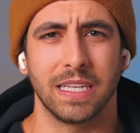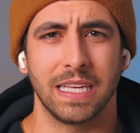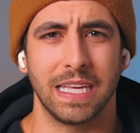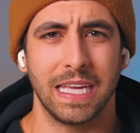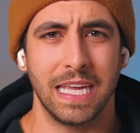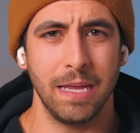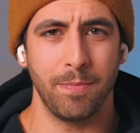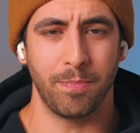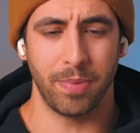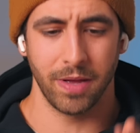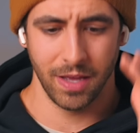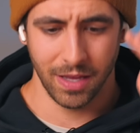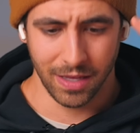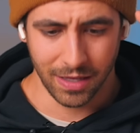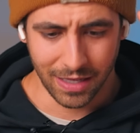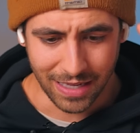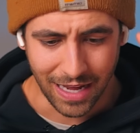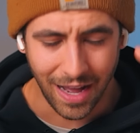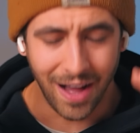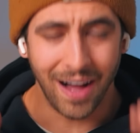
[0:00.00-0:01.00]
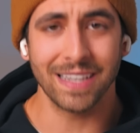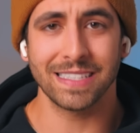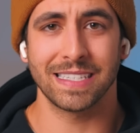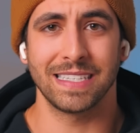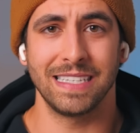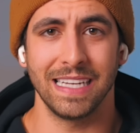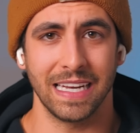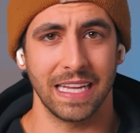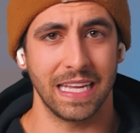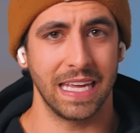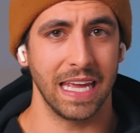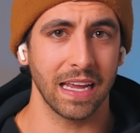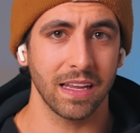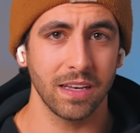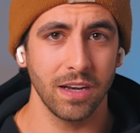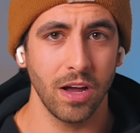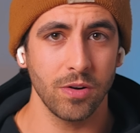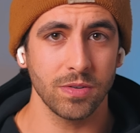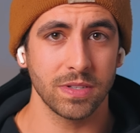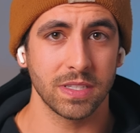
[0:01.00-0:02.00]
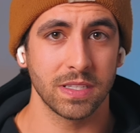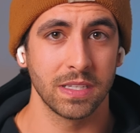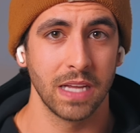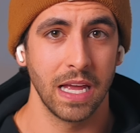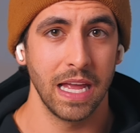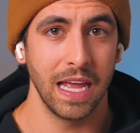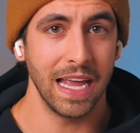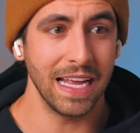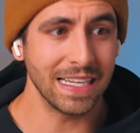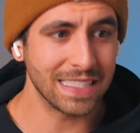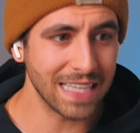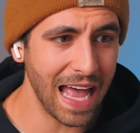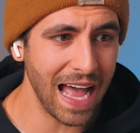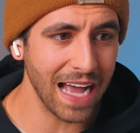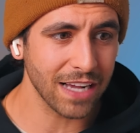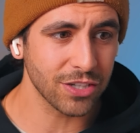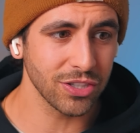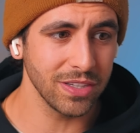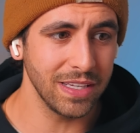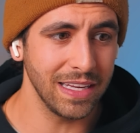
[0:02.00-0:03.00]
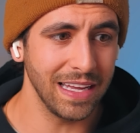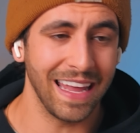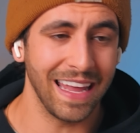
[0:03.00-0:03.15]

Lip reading: keep constant kick notes is actually